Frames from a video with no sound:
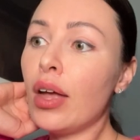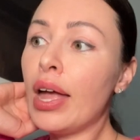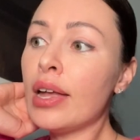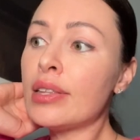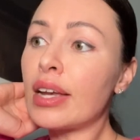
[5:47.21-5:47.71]

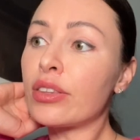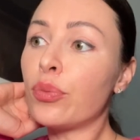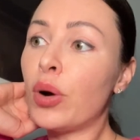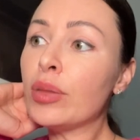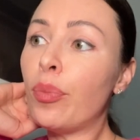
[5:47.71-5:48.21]
And at
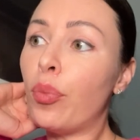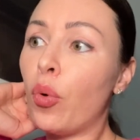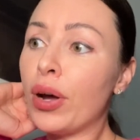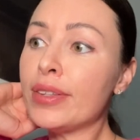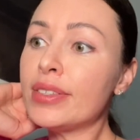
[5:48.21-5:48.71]
one
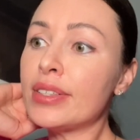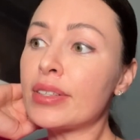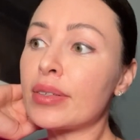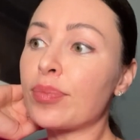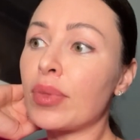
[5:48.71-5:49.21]
point
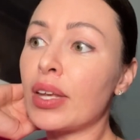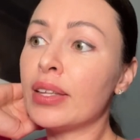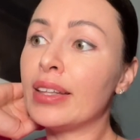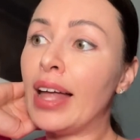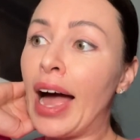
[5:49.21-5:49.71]

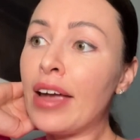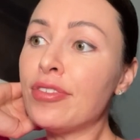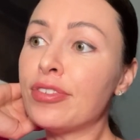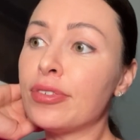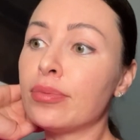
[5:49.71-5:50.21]
in
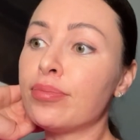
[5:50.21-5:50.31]
life,